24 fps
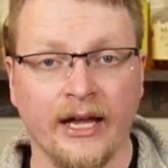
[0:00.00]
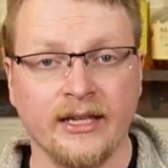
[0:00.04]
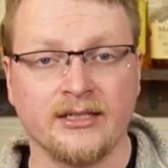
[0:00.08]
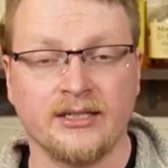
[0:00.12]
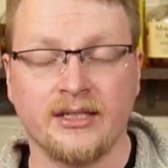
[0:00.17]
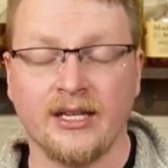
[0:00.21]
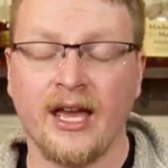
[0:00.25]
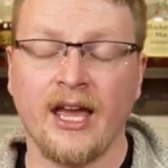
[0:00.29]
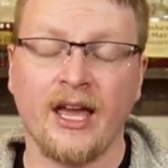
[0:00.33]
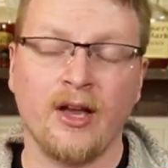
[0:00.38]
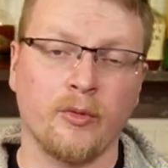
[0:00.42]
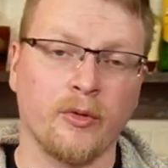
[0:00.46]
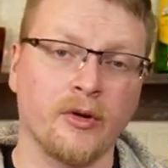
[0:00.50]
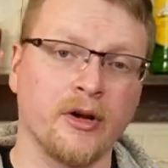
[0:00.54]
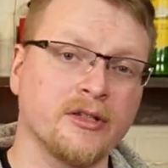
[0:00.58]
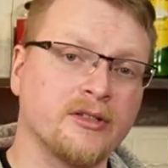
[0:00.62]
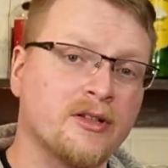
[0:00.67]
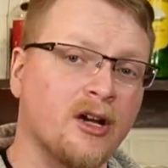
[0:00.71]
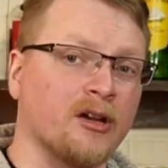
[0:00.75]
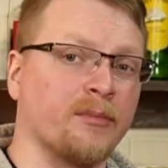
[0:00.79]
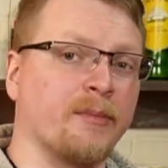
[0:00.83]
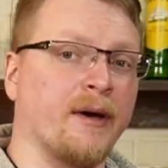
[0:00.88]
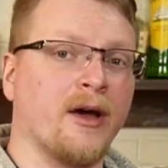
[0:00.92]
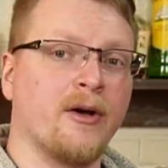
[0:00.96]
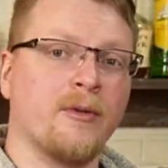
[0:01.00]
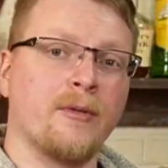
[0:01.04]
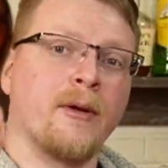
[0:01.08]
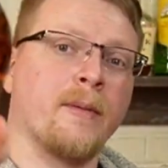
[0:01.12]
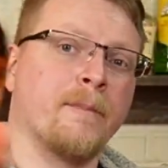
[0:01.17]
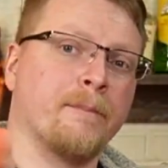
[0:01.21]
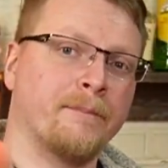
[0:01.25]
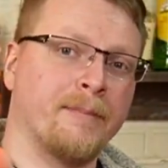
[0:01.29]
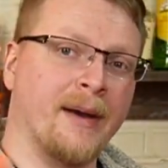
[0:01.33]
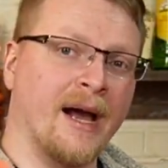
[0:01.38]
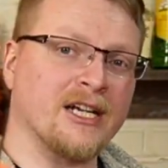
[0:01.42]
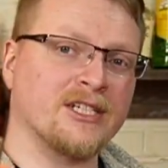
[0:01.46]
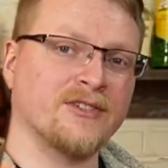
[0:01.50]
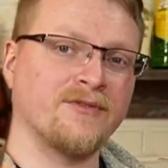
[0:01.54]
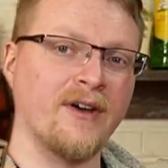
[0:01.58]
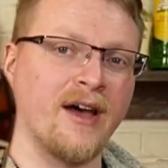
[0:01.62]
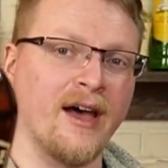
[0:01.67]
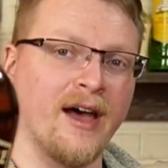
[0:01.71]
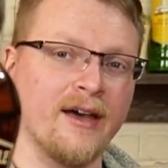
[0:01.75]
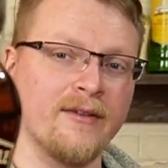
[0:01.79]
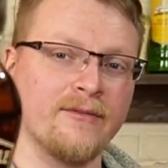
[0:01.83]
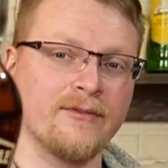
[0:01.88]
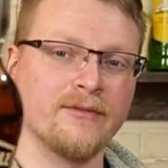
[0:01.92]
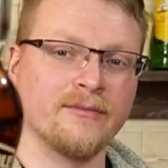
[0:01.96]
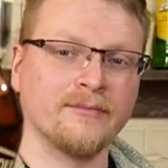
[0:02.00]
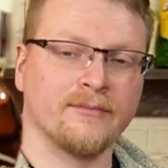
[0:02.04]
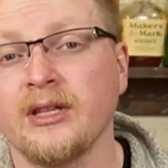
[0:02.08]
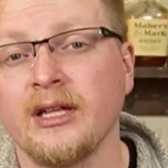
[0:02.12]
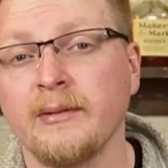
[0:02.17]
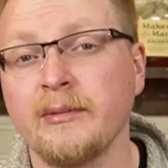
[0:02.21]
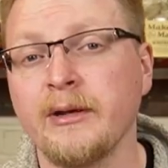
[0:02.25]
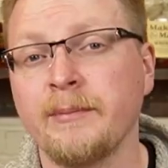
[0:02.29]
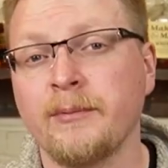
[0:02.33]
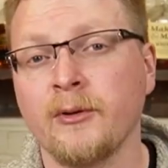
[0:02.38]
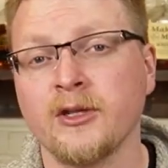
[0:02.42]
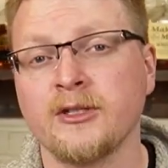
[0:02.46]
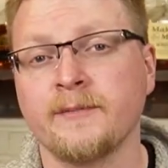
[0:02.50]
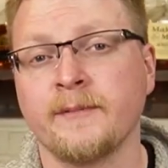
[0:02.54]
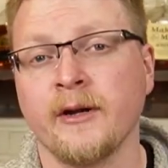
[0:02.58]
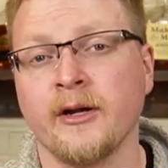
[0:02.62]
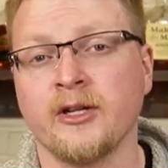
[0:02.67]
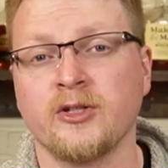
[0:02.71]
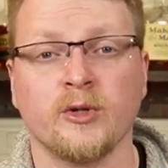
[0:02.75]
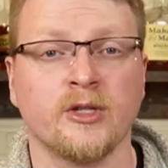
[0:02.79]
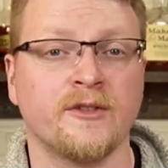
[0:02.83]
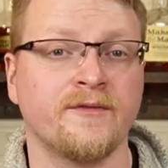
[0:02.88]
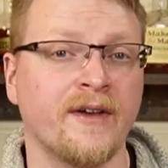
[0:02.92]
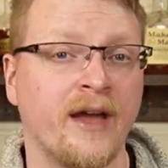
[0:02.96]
And today we're going to talk about Batch 5. Liberty Pole Spirits was